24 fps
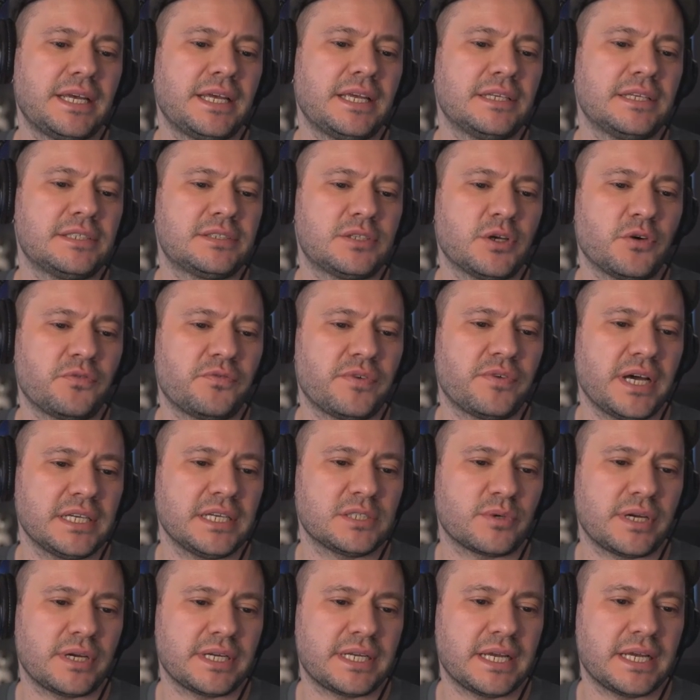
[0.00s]
SoFi is
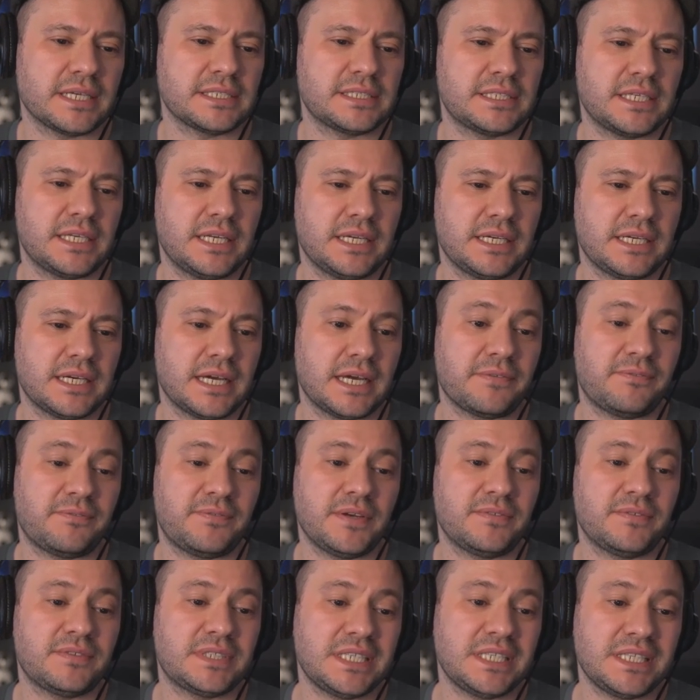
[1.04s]
right now sitting at
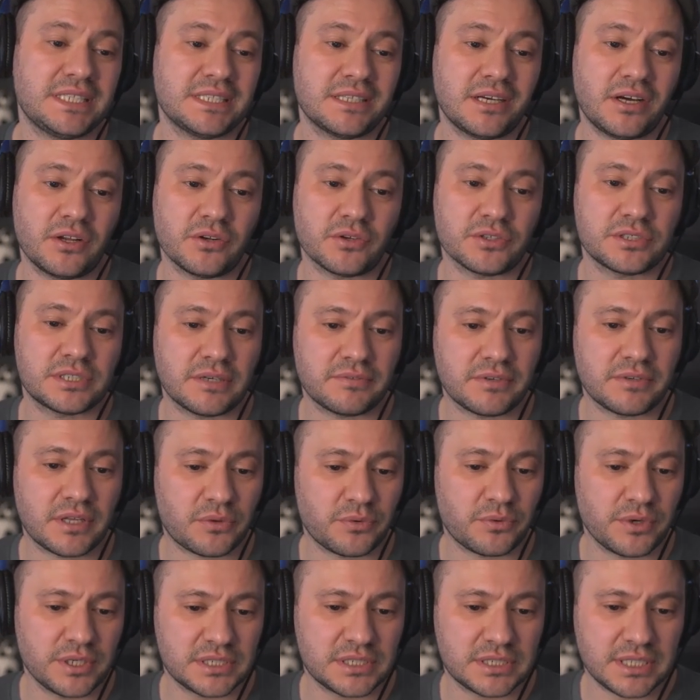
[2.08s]

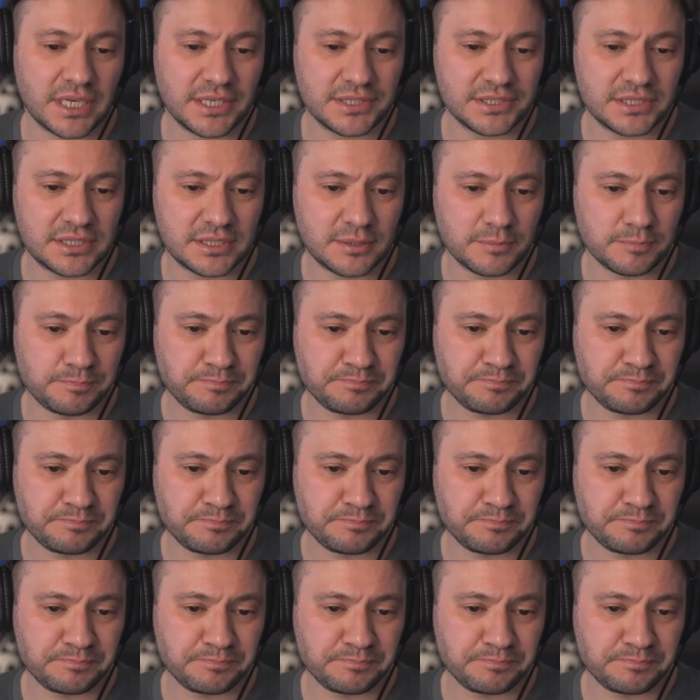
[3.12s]
$15.73,